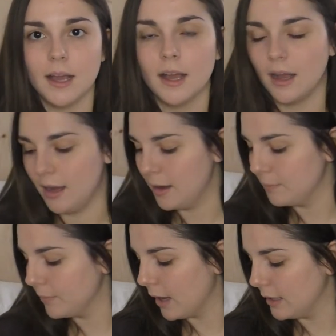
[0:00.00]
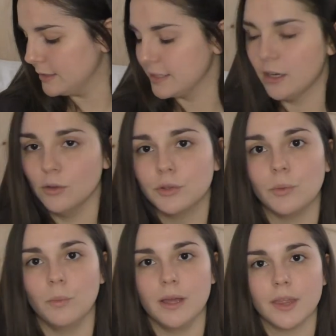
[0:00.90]
I
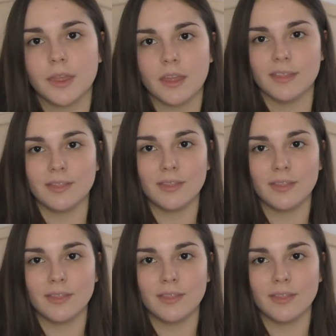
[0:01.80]
dealt with